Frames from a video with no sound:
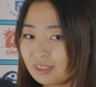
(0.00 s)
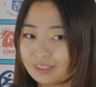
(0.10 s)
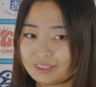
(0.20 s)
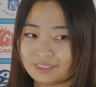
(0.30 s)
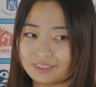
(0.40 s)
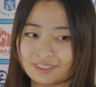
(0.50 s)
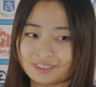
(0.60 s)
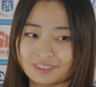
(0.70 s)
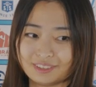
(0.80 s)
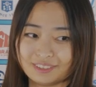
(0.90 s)

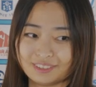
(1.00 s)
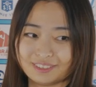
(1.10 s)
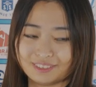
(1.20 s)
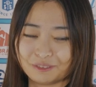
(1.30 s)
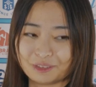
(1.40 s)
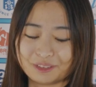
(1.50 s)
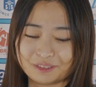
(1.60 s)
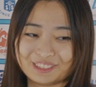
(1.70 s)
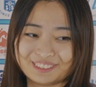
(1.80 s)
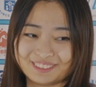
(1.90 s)

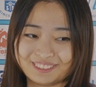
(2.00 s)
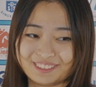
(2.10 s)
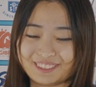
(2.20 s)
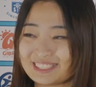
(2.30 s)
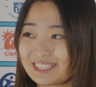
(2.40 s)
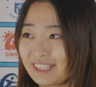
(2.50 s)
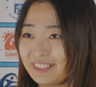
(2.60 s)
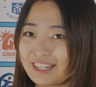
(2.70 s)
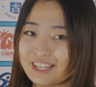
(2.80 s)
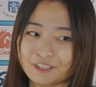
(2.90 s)
Well, not
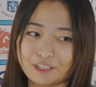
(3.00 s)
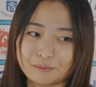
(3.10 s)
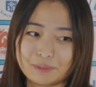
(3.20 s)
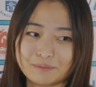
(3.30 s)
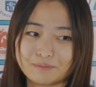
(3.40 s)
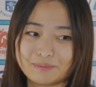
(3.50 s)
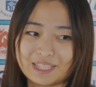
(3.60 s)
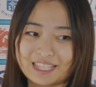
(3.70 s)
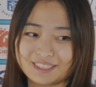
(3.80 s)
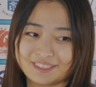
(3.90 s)
exactly. I'll play
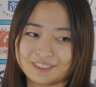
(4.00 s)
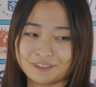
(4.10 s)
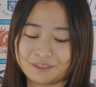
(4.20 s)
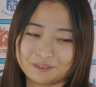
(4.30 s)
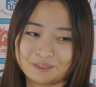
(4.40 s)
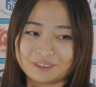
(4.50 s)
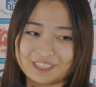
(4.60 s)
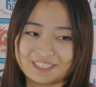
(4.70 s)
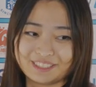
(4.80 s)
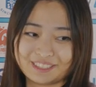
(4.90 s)
black, so
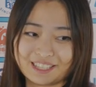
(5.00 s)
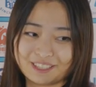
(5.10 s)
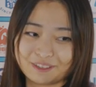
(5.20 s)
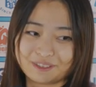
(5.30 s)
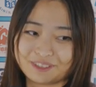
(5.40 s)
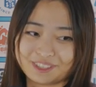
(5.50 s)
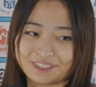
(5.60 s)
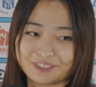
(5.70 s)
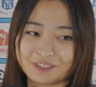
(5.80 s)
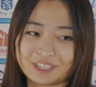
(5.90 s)
okay, I'll
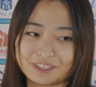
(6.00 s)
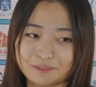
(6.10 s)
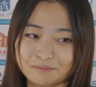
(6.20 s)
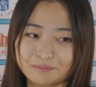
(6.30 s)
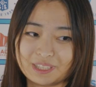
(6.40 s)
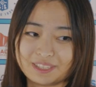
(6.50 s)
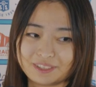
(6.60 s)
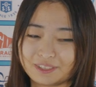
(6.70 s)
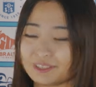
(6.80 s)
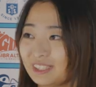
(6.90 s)
just try to play
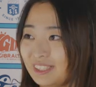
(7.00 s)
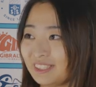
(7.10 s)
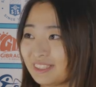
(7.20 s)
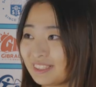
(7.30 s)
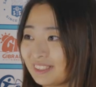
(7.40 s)
solid. Yeah.